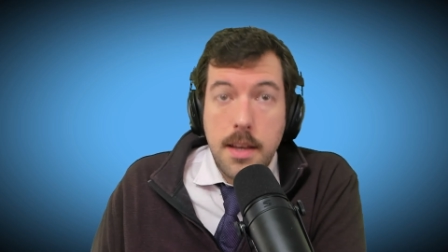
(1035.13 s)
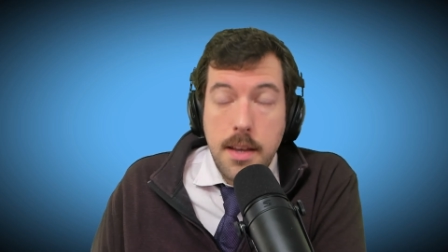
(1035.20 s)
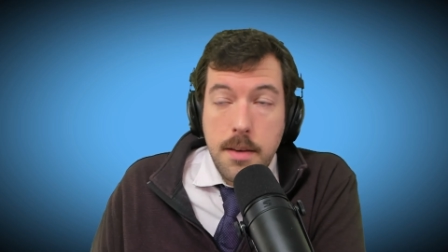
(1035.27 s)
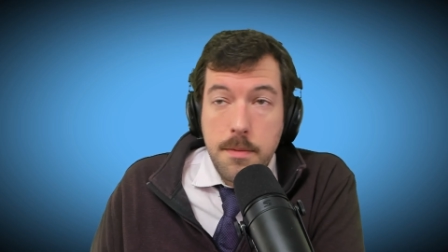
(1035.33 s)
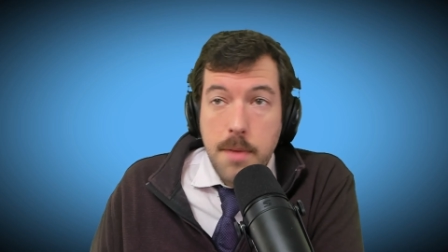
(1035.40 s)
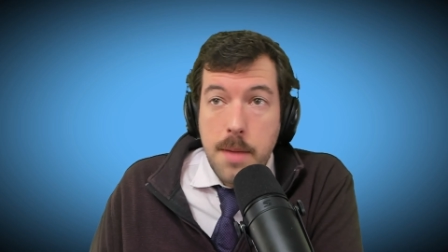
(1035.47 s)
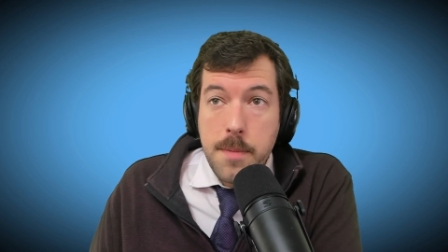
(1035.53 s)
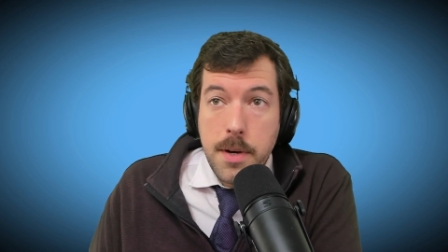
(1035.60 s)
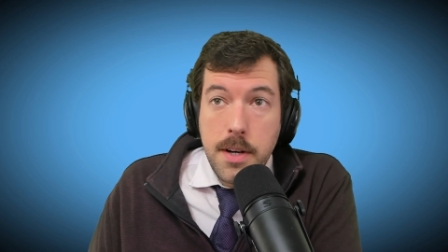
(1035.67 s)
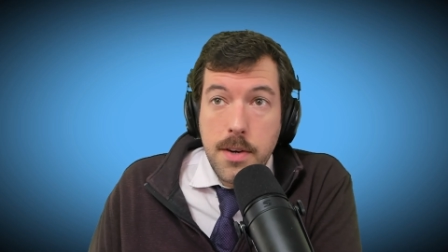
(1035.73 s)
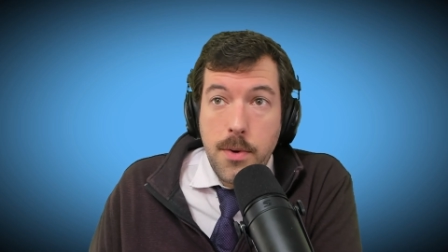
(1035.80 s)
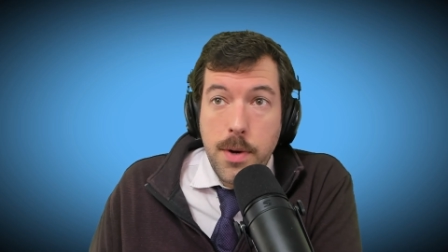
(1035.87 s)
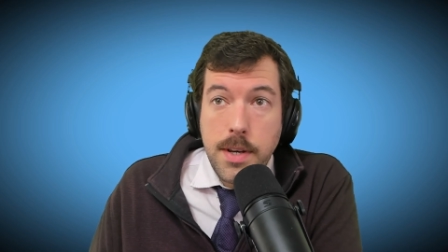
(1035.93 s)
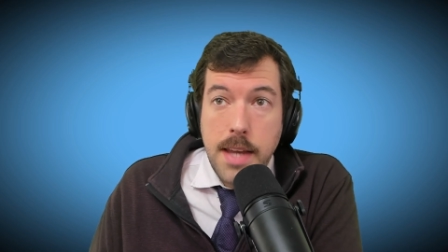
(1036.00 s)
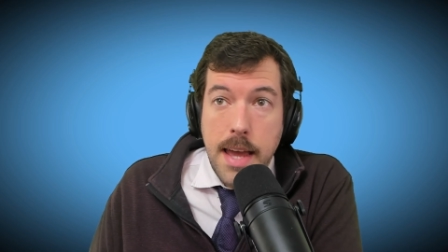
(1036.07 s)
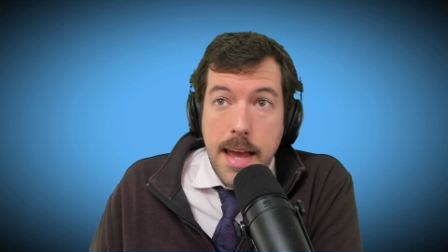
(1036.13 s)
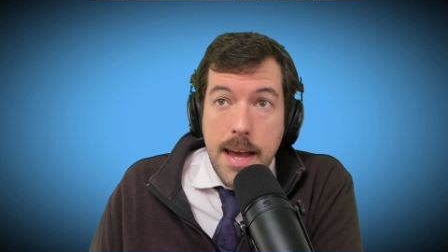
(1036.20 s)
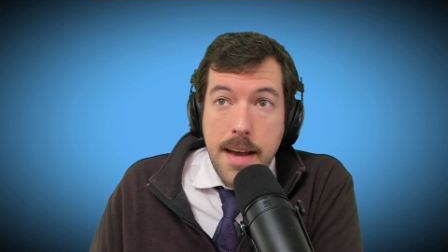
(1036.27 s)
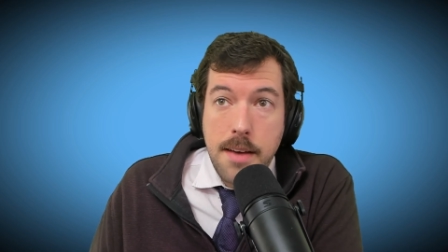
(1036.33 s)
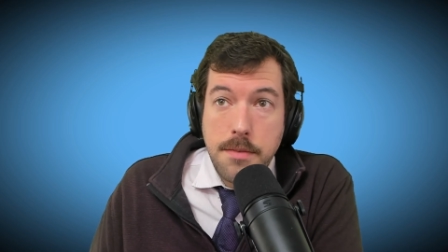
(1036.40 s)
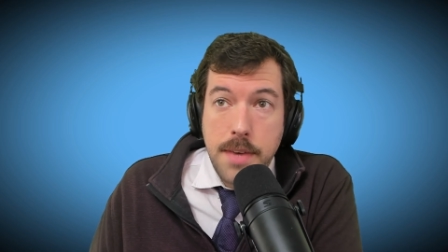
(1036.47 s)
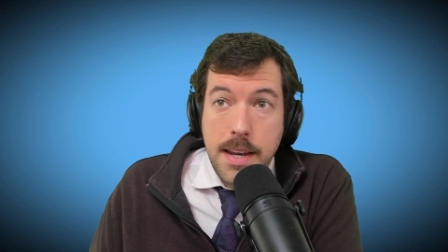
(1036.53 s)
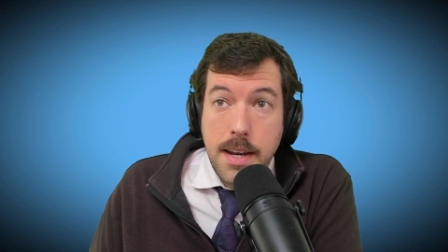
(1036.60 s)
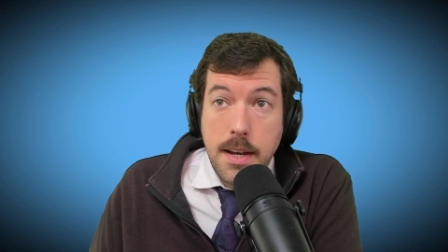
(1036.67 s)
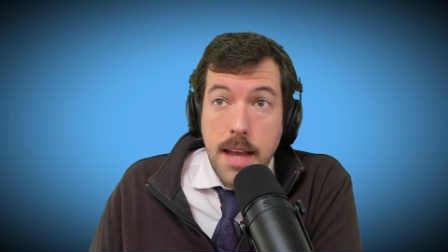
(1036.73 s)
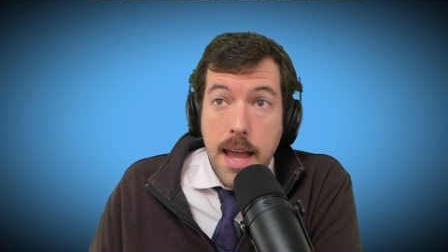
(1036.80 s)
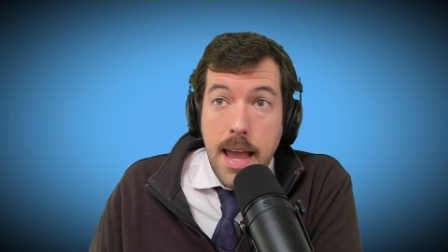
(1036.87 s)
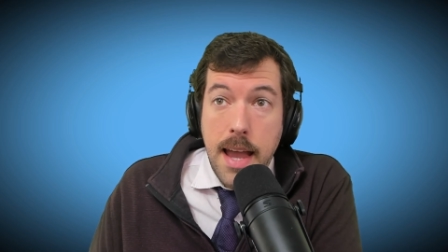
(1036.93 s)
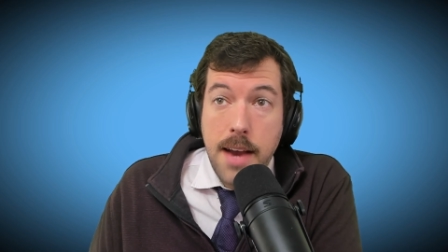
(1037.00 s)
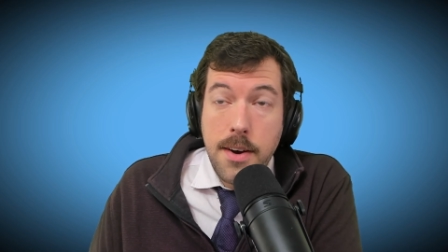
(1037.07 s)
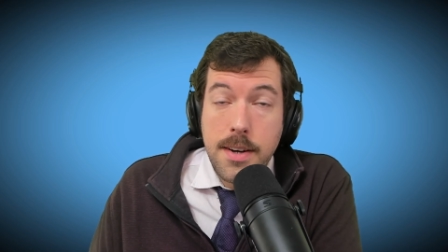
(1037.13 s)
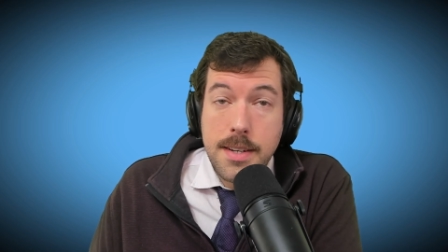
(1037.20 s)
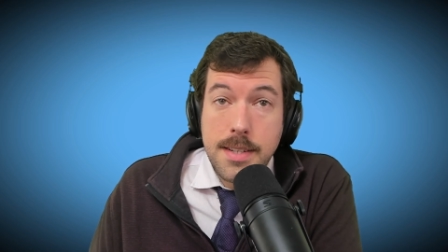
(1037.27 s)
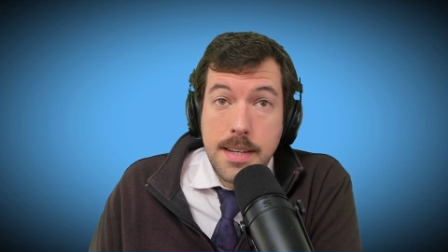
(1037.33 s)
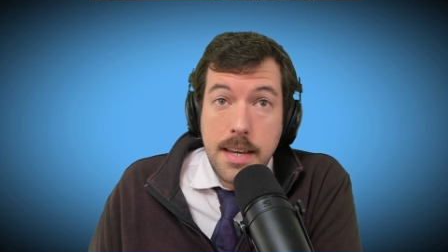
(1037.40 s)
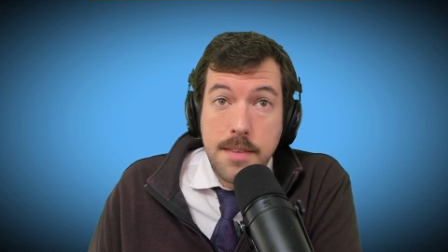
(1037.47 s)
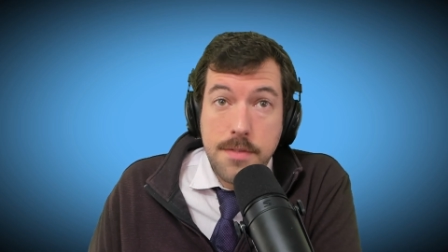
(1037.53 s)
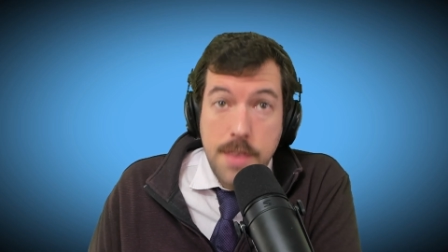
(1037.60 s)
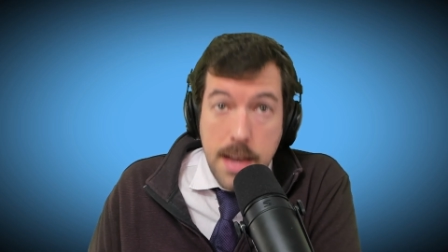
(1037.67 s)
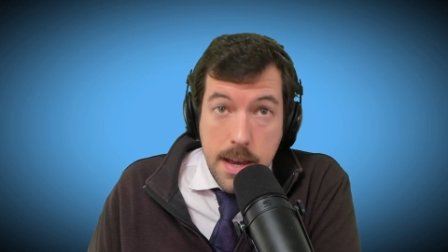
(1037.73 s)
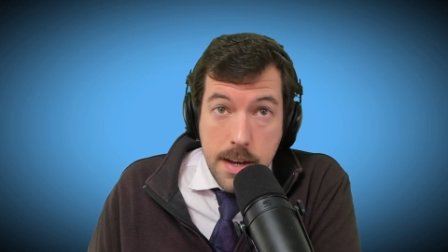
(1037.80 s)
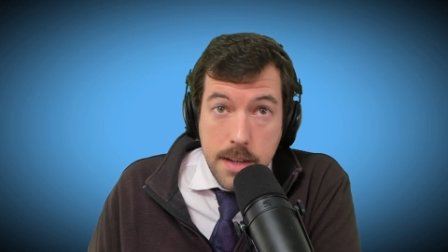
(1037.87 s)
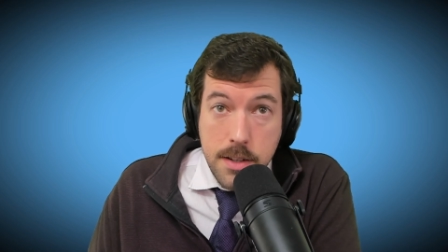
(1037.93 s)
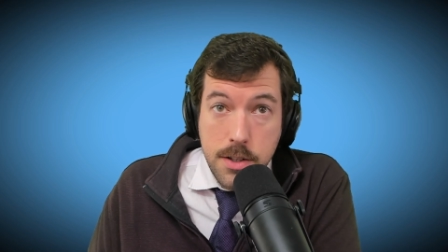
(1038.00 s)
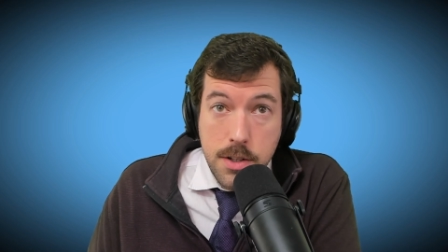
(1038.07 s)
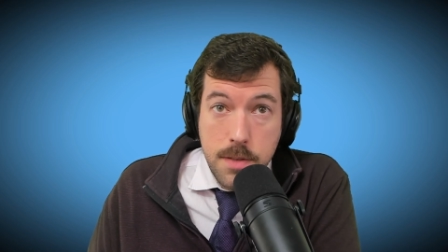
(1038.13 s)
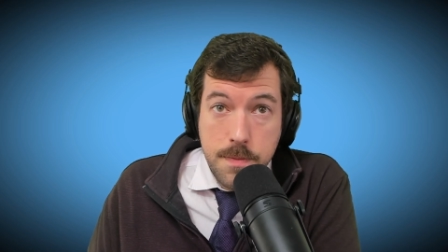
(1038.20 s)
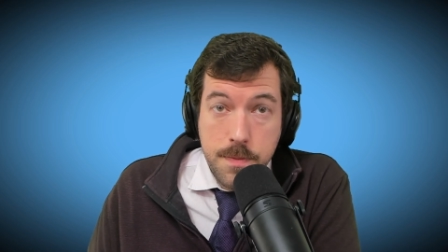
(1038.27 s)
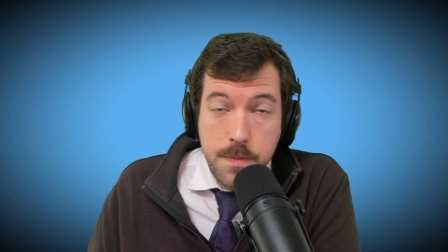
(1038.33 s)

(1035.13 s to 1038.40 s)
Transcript: Remember, you're going to have an inherent advantage